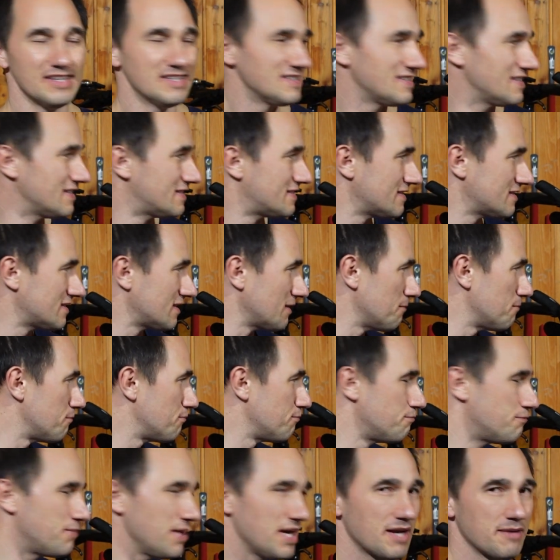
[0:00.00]
This is a
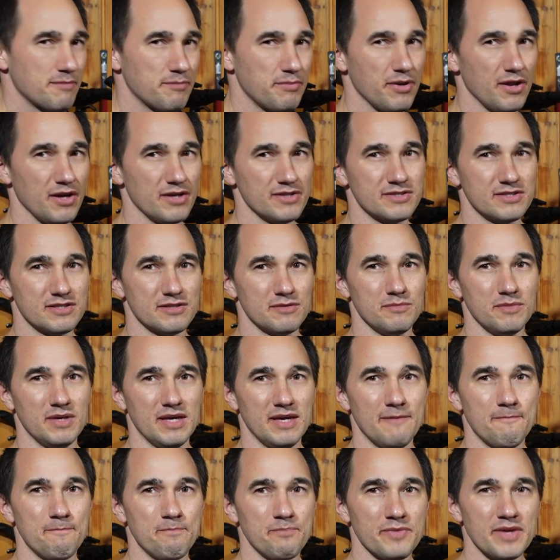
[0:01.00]
big plus to
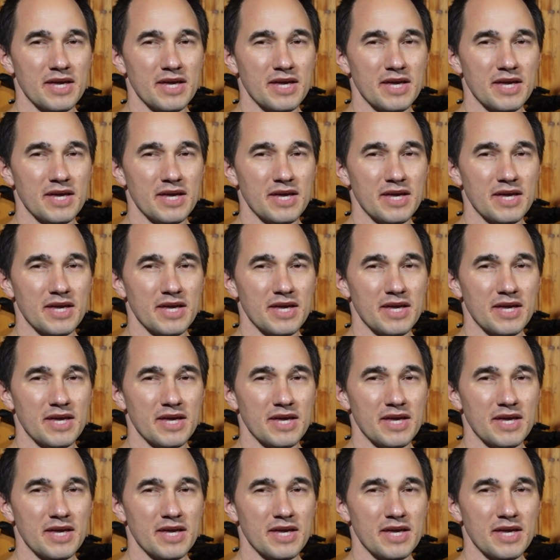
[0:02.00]
me.